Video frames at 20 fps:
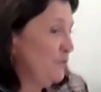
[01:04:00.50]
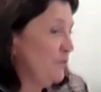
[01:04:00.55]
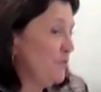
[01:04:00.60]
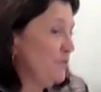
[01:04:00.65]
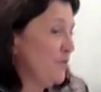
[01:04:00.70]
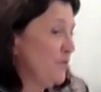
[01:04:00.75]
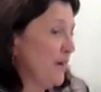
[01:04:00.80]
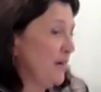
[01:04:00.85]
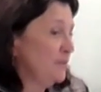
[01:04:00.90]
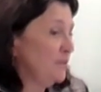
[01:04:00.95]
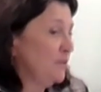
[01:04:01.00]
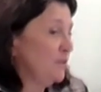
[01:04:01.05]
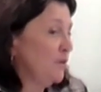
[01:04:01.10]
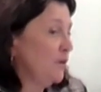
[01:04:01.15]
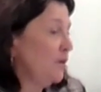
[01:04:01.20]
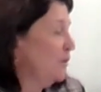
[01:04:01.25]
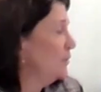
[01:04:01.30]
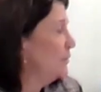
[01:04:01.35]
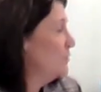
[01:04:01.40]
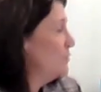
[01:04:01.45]
a few thousand
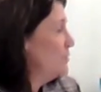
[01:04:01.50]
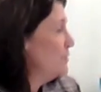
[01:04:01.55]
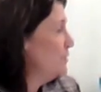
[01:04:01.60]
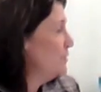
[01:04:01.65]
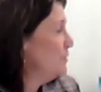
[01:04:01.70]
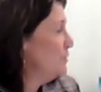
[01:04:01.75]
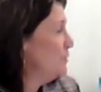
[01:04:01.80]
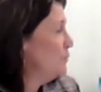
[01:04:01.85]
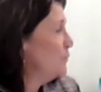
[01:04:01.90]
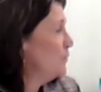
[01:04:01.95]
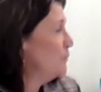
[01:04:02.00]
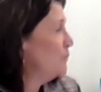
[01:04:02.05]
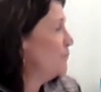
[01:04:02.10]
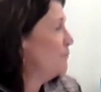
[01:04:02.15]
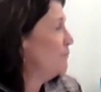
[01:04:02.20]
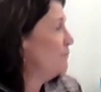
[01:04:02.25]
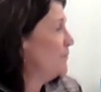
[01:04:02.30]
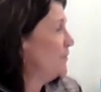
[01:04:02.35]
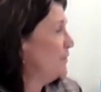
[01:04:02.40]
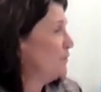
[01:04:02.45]
dollars into a
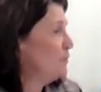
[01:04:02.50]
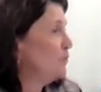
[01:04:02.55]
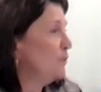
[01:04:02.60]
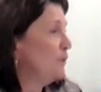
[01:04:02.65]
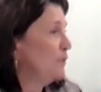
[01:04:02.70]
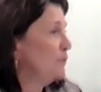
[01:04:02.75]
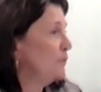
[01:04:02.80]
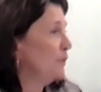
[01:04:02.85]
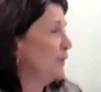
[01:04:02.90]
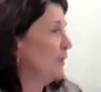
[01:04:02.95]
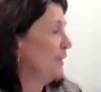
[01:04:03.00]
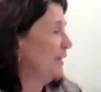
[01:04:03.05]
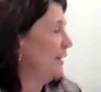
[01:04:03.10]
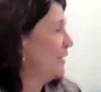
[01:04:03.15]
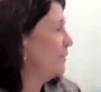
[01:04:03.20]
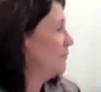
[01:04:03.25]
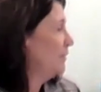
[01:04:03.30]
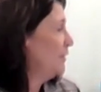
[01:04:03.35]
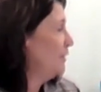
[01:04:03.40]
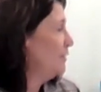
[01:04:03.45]
vehicle we were going to
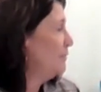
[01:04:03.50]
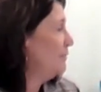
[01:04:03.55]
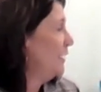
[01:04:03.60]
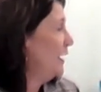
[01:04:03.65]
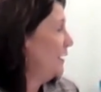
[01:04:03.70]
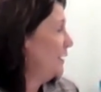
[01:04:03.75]
get rid of